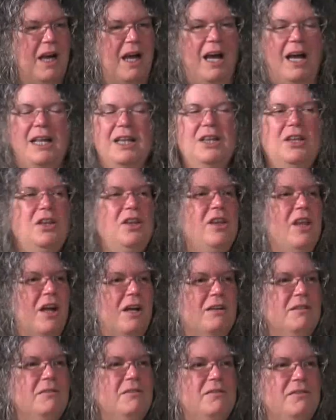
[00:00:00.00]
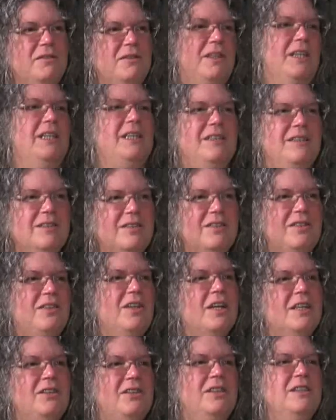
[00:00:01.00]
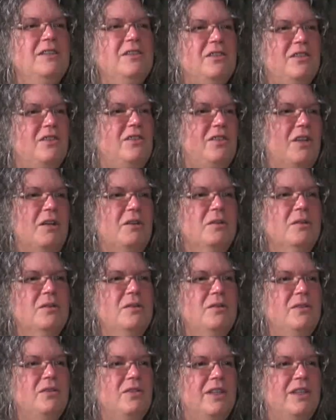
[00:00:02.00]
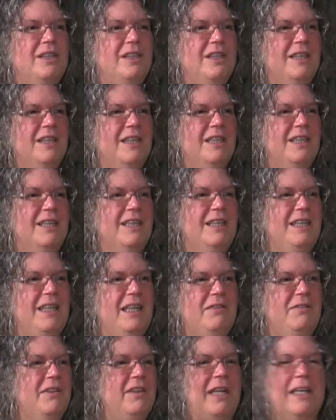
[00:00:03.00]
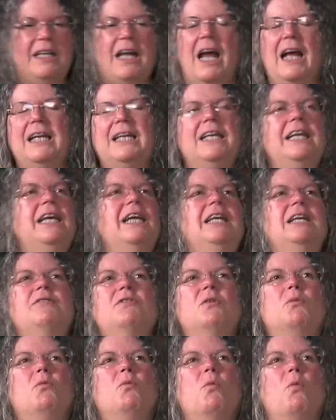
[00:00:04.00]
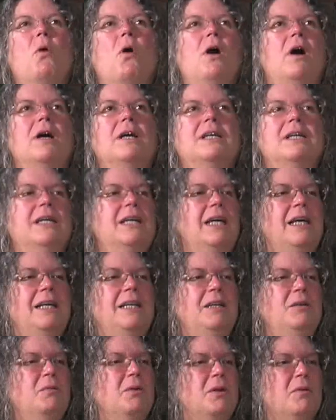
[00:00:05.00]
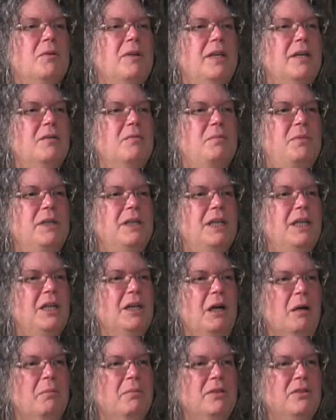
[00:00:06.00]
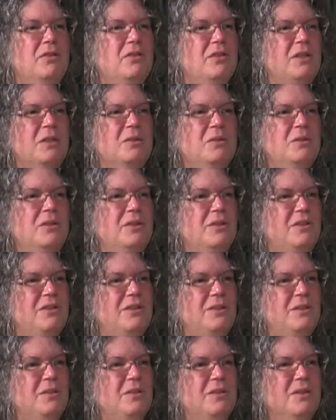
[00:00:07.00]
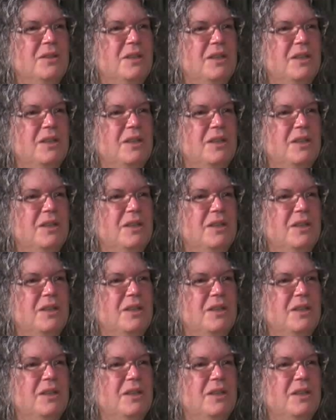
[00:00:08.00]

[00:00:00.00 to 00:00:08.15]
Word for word: I love like just touching stones yeah. and even like I can't even walk anywhere without picking up a stone or two.